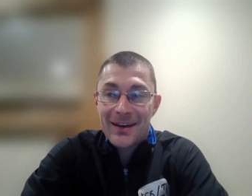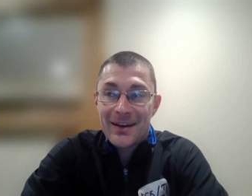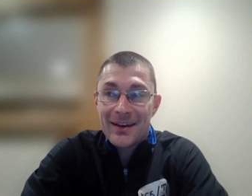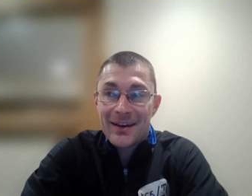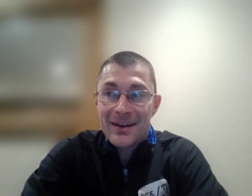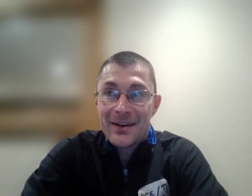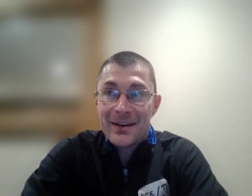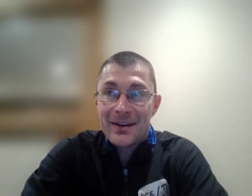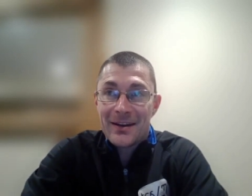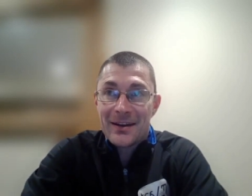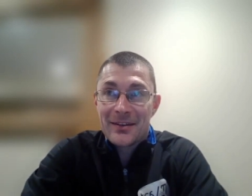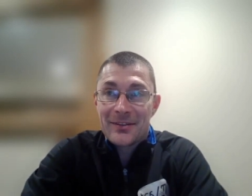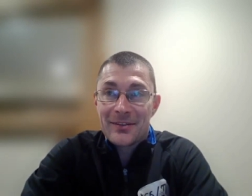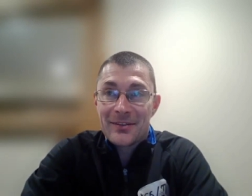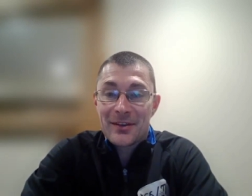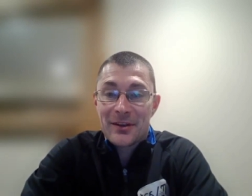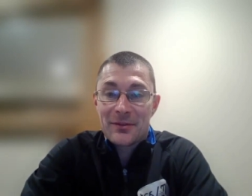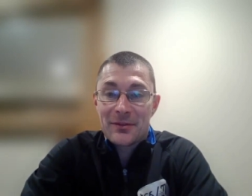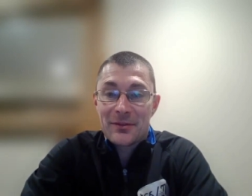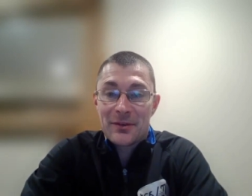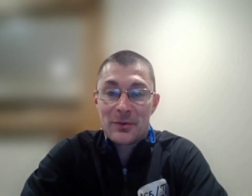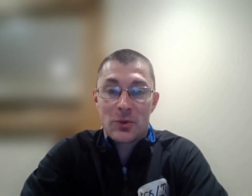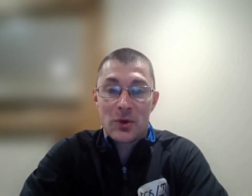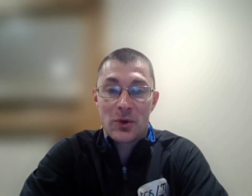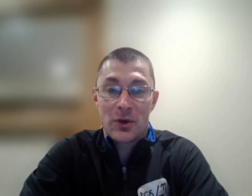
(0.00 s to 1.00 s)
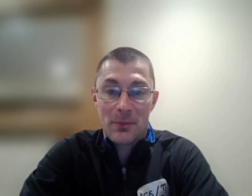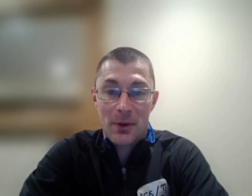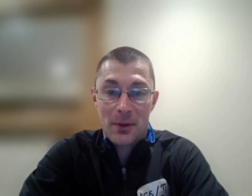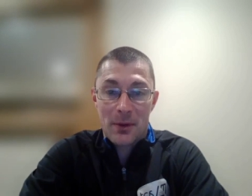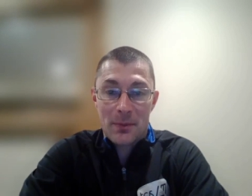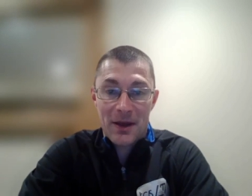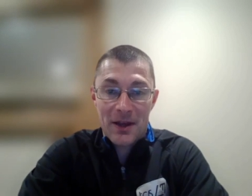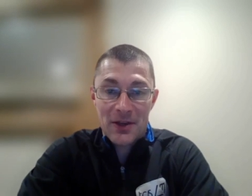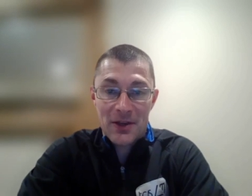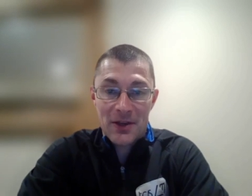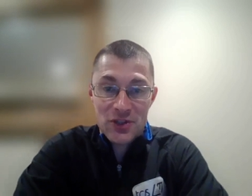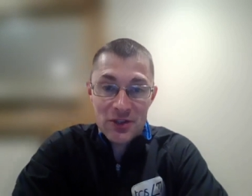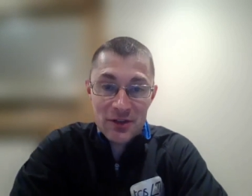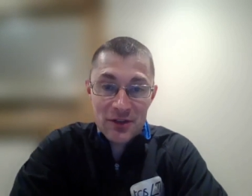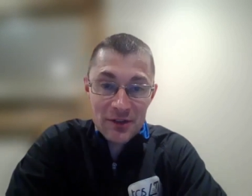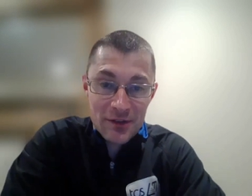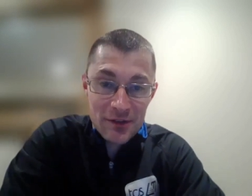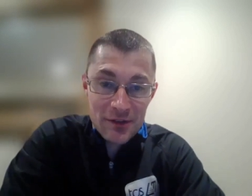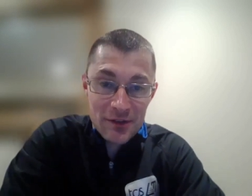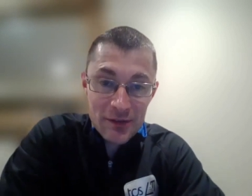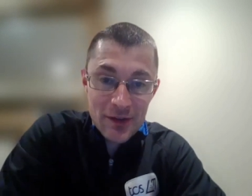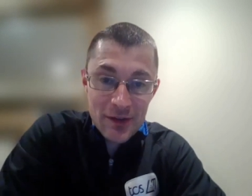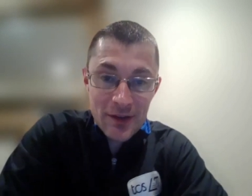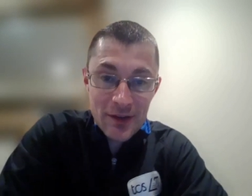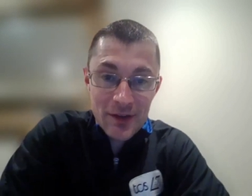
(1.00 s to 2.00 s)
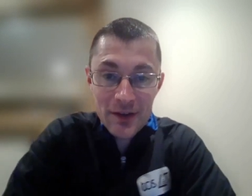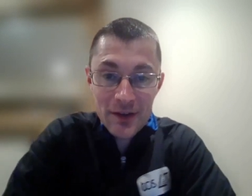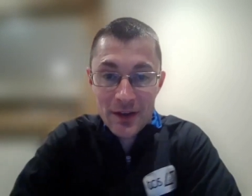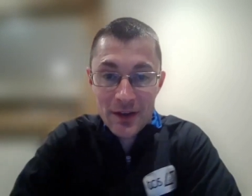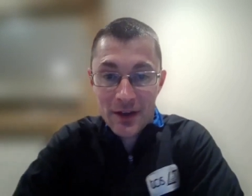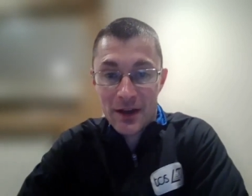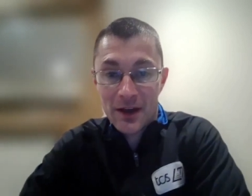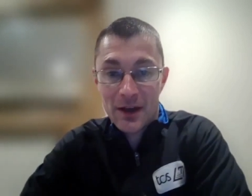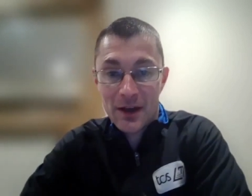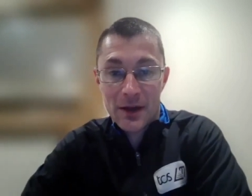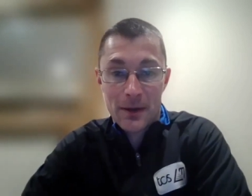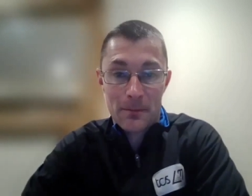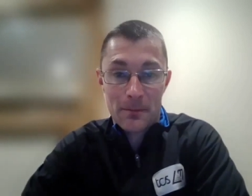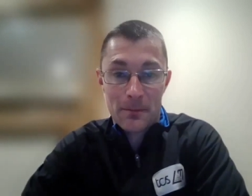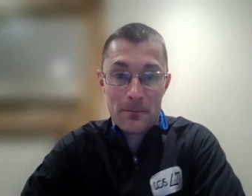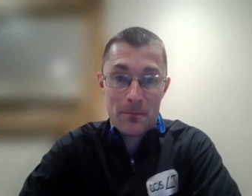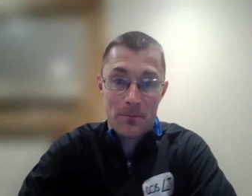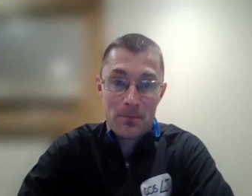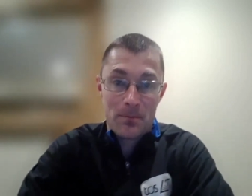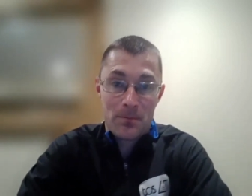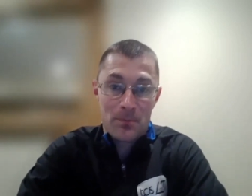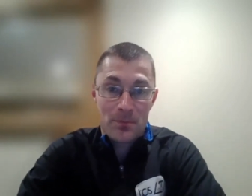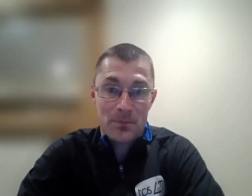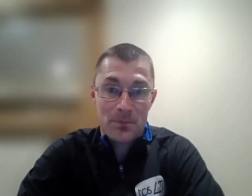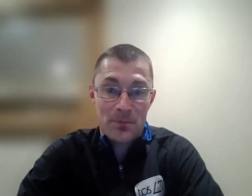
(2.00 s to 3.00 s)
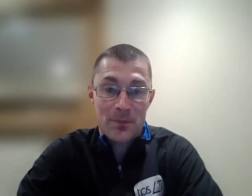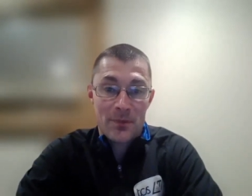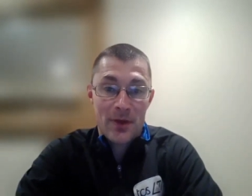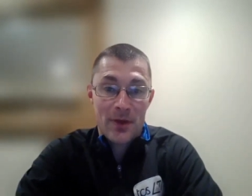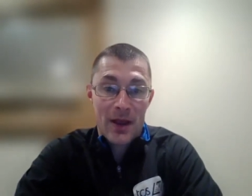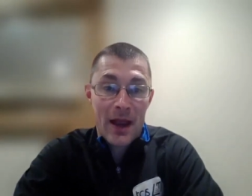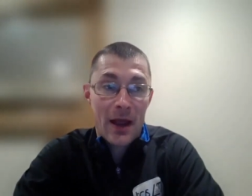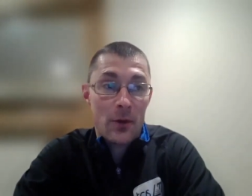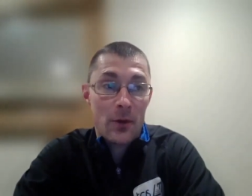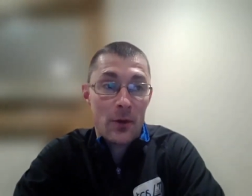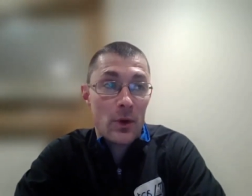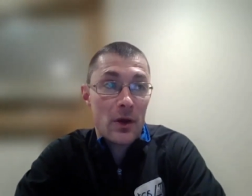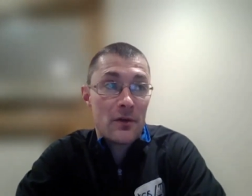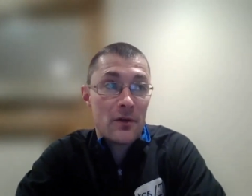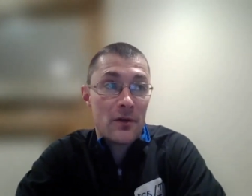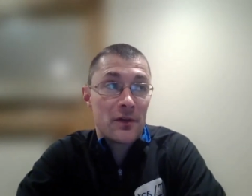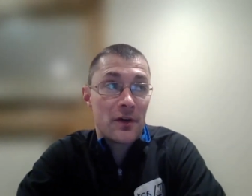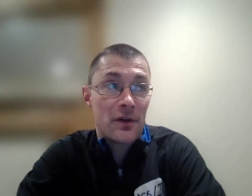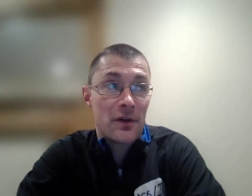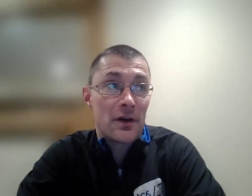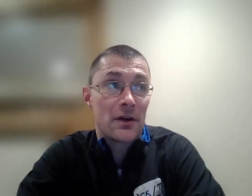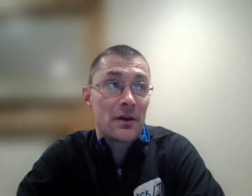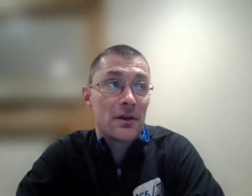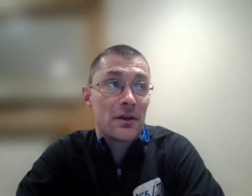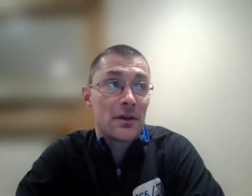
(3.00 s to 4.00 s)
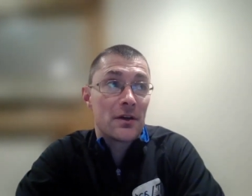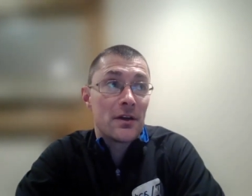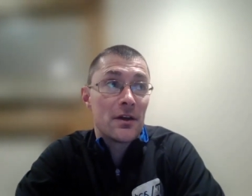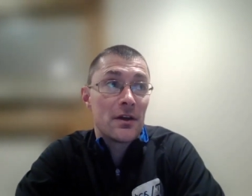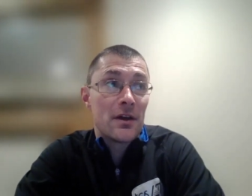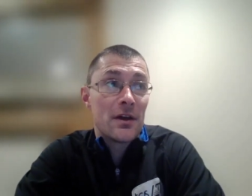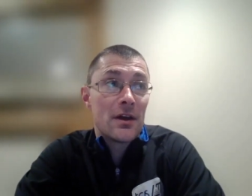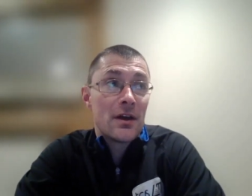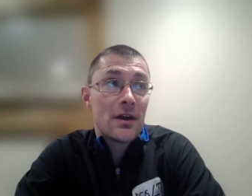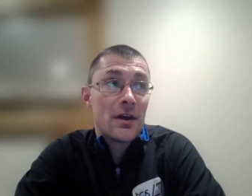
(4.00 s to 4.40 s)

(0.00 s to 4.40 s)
Uh, it's definitely one of my passions. Um, however,